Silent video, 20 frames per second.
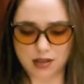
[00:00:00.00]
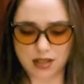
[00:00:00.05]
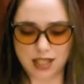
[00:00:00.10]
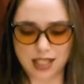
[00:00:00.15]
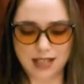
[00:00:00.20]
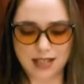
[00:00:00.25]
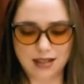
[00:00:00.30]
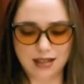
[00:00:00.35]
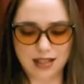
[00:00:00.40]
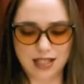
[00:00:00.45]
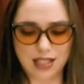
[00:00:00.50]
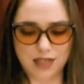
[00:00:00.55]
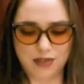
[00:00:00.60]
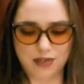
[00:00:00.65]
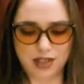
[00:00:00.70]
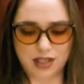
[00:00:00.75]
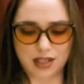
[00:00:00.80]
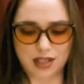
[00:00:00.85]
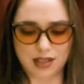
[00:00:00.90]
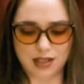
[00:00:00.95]
In
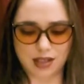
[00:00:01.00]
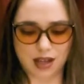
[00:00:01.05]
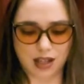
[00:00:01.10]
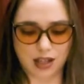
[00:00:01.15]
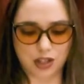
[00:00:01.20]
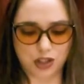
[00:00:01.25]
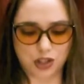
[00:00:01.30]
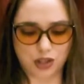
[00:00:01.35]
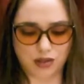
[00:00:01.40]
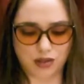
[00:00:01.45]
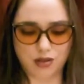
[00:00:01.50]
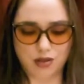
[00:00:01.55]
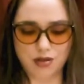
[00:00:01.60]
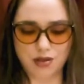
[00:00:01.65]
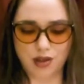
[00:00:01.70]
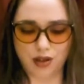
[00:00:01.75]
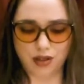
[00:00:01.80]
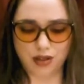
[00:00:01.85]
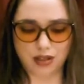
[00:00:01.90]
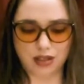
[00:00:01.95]
leaving it, I shall
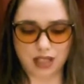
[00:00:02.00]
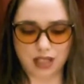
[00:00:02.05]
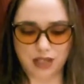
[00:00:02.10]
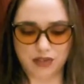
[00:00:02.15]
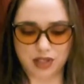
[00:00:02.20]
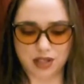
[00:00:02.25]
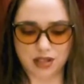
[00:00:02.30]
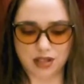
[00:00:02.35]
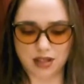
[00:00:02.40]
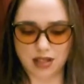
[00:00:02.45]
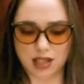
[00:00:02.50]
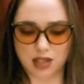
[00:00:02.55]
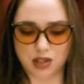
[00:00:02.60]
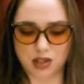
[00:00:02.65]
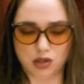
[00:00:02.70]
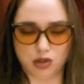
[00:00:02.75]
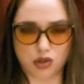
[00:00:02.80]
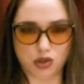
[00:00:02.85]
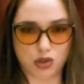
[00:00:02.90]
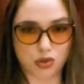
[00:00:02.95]
not leave its
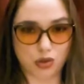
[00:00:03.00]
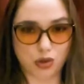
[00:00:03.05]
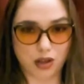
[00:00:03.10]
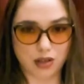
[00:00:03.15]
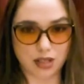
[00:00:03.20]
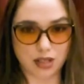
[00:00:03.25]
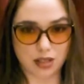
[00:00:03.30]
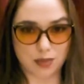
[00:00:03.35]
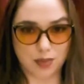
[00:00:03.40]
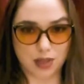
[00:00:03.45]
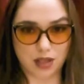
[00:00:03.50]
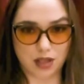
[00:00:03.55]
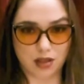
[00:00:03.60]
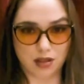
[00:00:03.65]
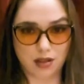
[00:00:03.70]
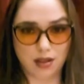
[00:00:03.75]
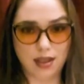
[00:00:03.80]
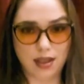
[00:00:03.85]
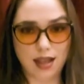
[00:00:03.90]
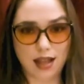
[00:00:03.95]
lesson. Trust me.
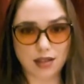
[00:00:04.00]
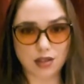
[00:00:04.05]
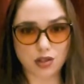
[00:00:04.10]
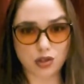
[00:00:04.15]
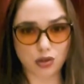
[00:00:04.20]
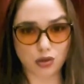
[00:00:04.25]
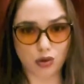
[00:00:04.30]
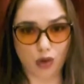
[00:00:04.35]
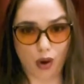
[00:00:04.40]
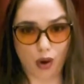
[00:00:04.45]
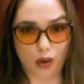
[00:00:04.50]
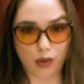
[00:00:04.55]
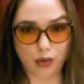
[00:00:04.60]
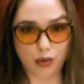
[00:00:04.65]
Let's go.